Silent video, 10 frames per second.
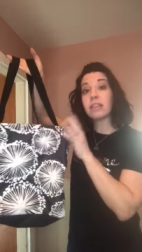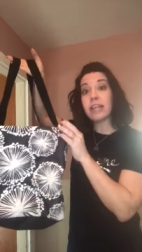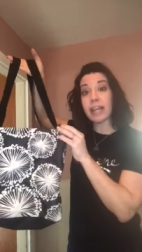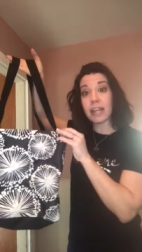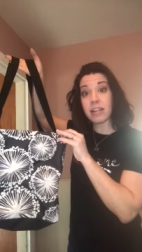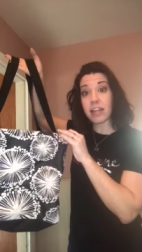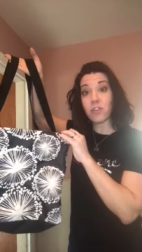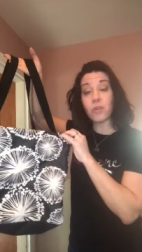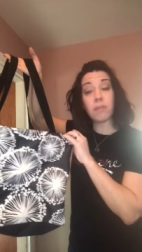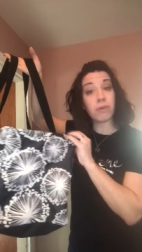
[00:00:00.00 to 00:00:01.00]
lid that
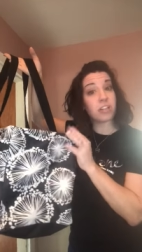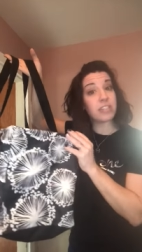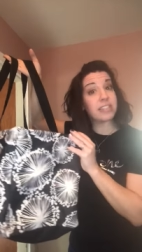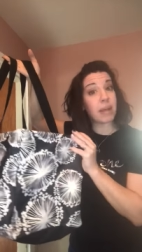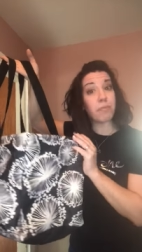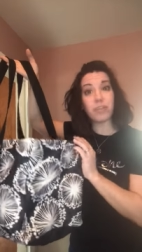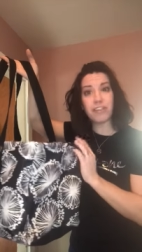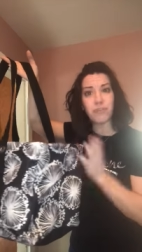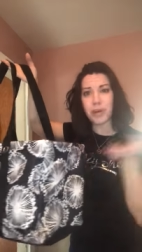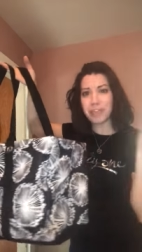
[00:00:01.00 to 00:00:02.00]
you can purchase
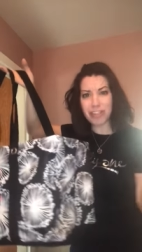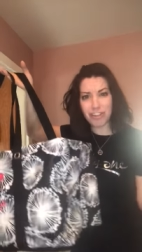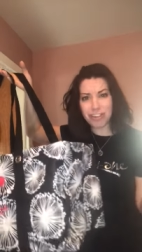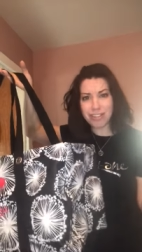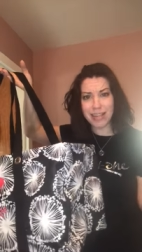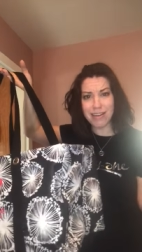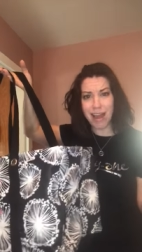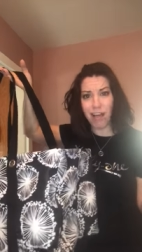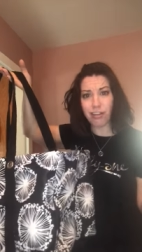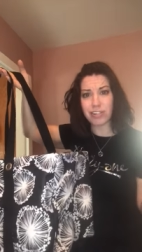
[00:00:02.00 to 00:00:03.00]
separately for it that's just
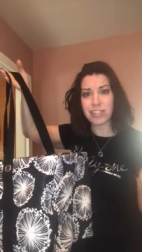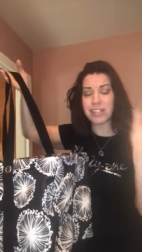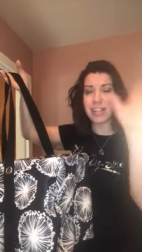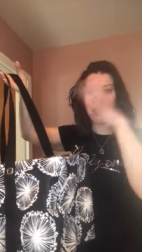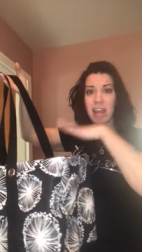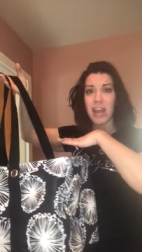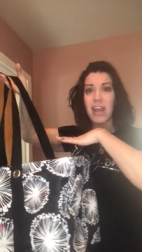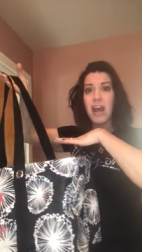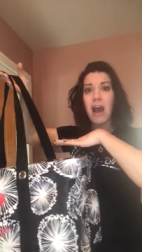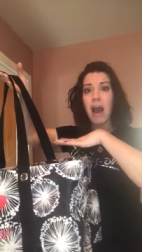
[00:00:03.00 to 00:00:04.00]
$10 to give it,
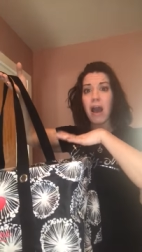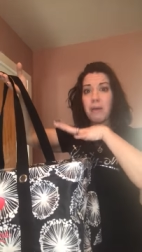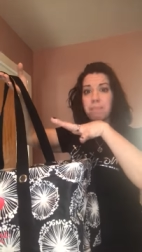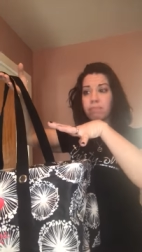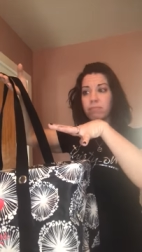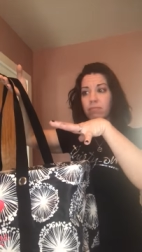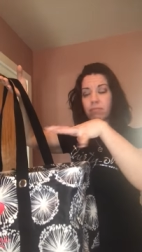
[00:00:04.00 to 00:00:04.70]
um,